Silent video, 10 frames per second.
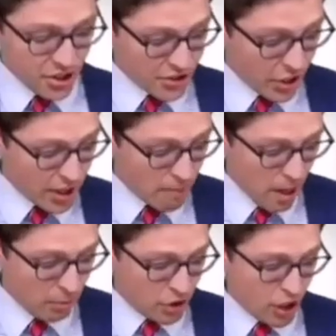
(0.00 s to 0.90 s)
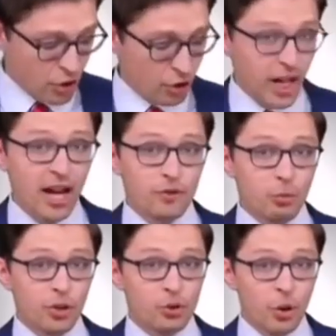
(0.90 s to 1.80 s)
study published in July of
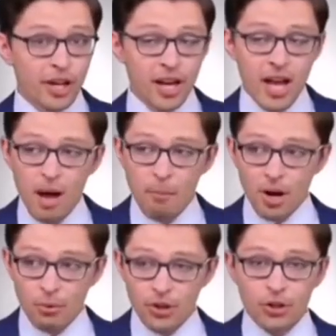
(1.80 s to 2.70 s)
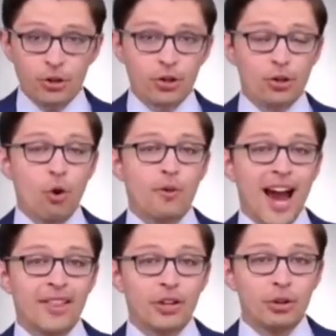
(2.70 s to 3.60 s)
2020 by researchers over
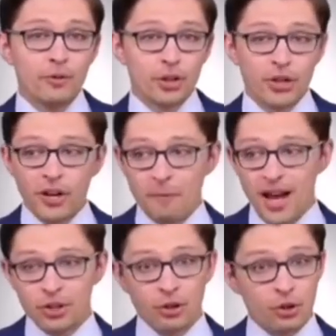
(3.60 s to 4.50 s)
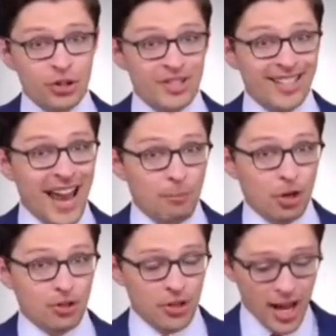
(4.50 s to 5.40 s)
at the University of Massachusetts in
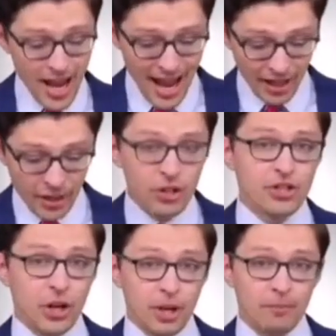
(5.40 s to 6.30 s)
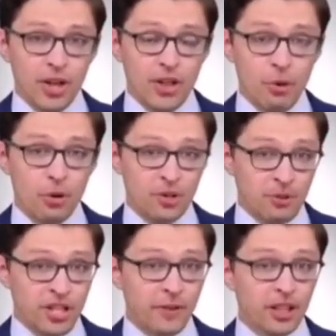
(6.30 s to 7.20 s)
Amherst. And in the study, they were
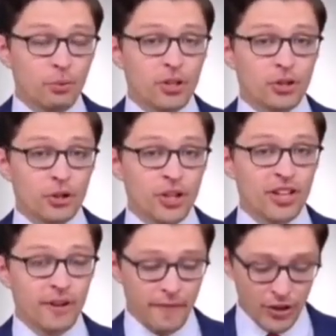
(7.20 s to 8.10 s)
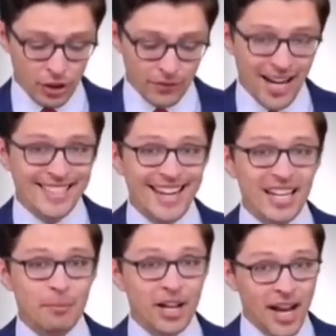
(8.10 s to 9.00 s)
specifically researching the effects of
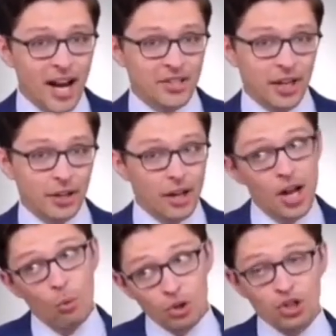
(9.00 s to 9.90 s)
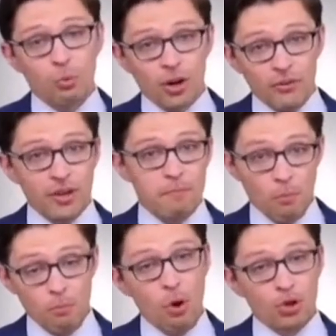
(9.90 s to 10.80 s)
titanium dioxide, which is one of the
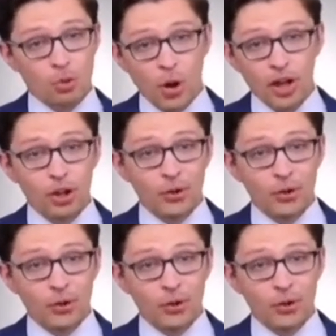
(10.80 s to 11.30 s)
most well-known